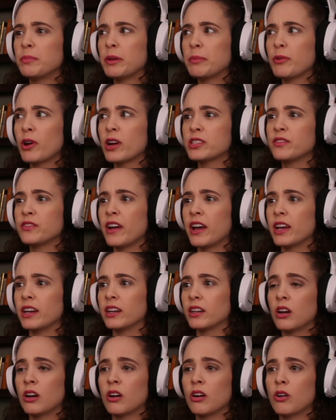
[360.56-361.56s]
be
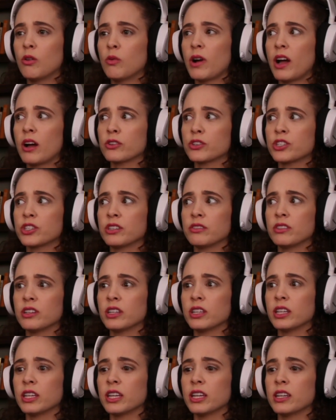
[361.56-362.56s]
breastfed. Oh, wow. She
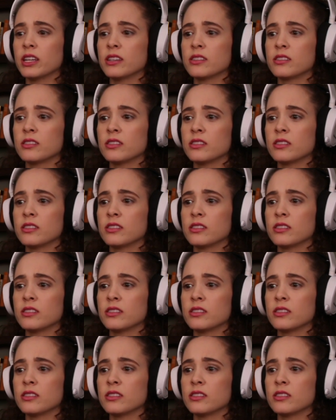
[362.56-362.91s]
really is